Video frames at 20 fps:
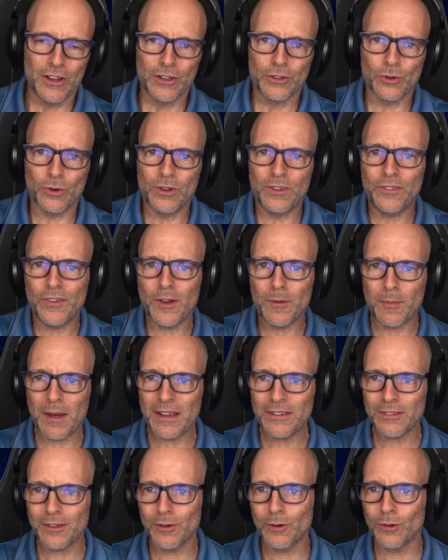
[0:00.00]
So if you're a
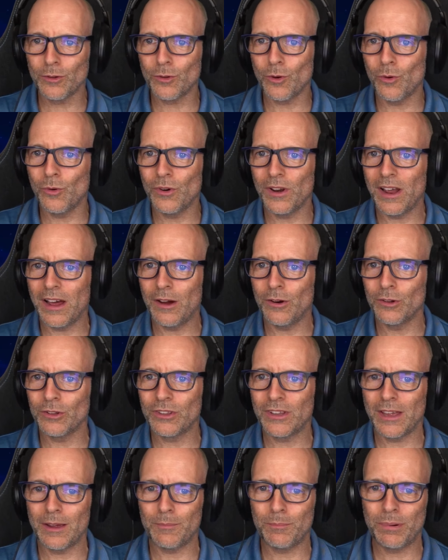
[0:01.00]
masternode owner out there,